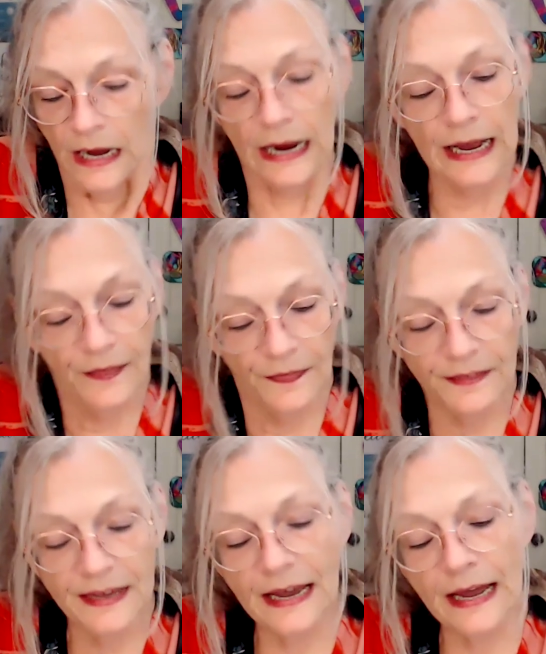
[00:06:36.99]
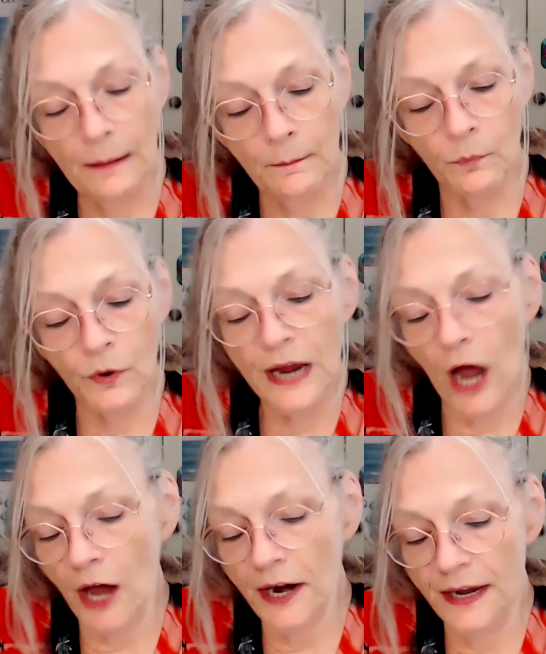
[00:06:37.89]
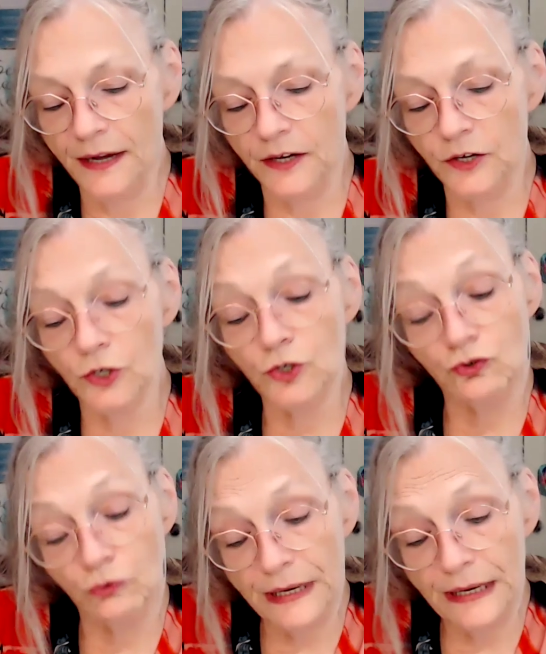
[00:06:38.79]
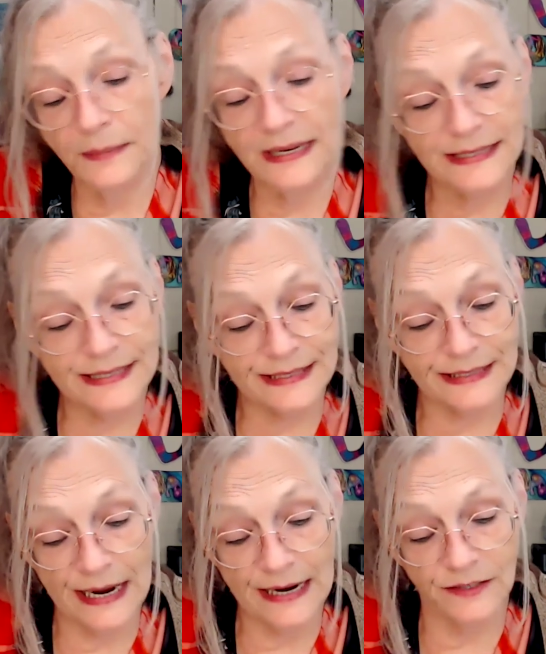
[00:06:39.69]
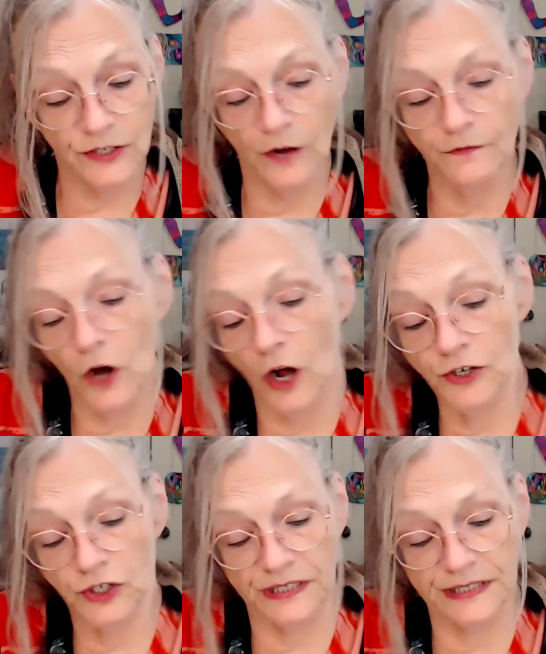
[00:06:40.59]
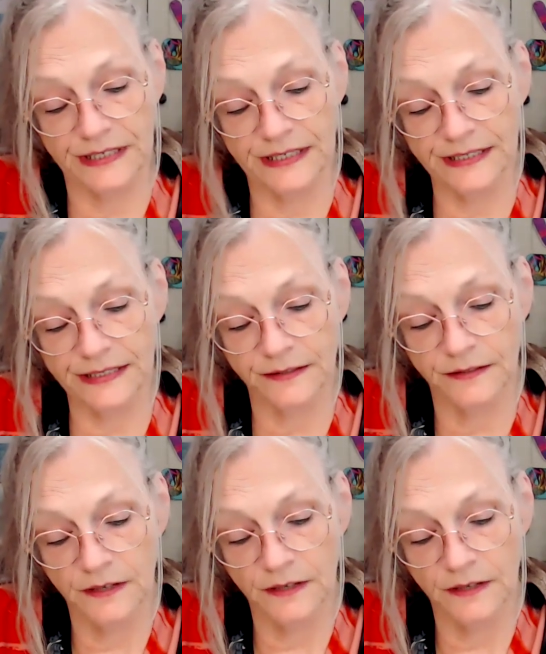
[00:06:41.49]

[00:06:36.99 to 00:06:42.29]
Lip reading: In the embryonic, dreamy state of consciousness,